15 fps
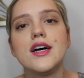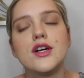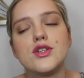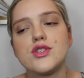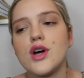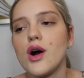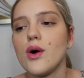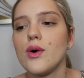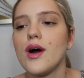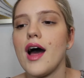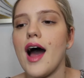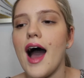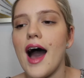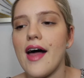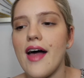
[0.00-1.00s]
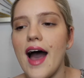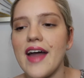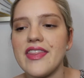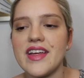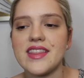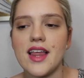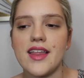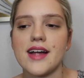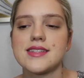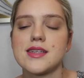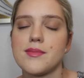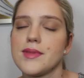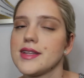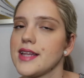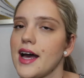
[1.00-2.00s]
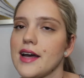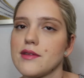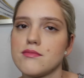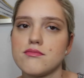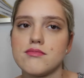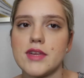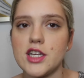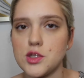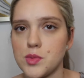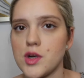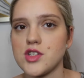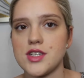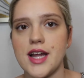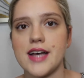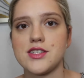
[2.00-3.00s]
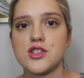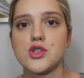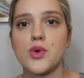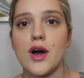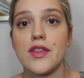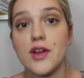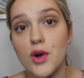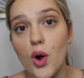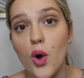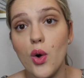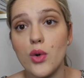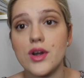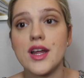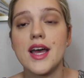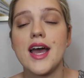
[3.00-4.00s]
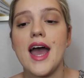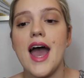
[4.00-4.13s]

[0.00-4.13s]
So I think that that's something that each person has to do on their own.